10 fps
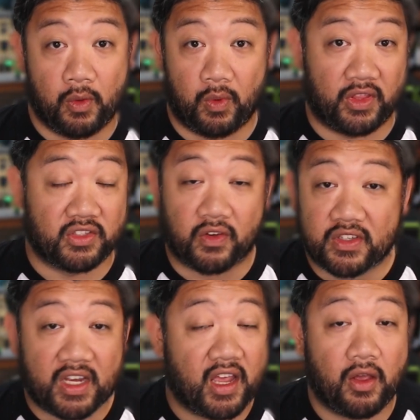within
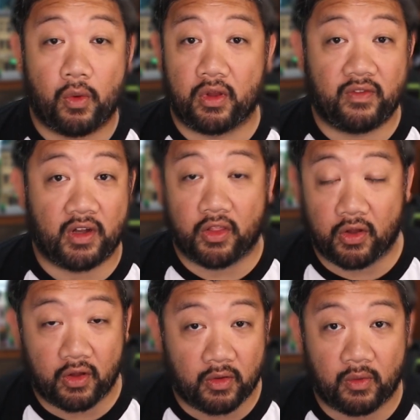ServiceNow or even
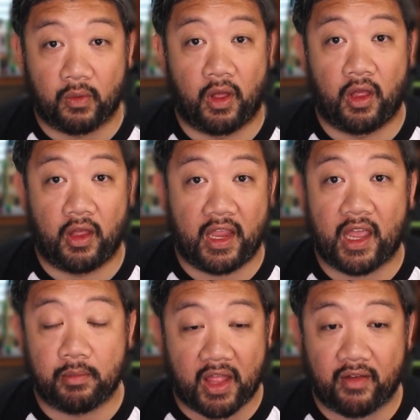other uh,
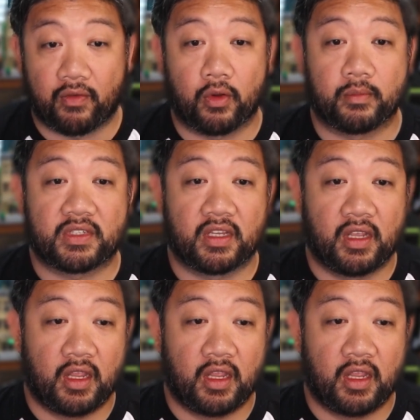AI platforms.